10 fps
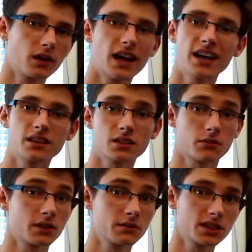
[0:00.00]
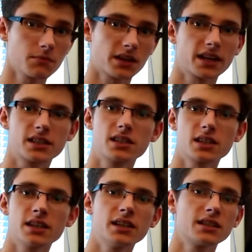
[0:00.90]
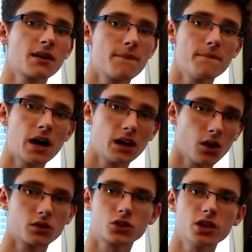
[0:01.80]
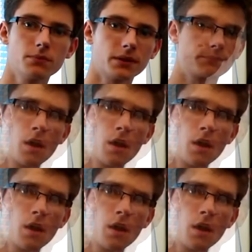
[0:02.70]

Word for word: and in some cases it is a lot cheaper.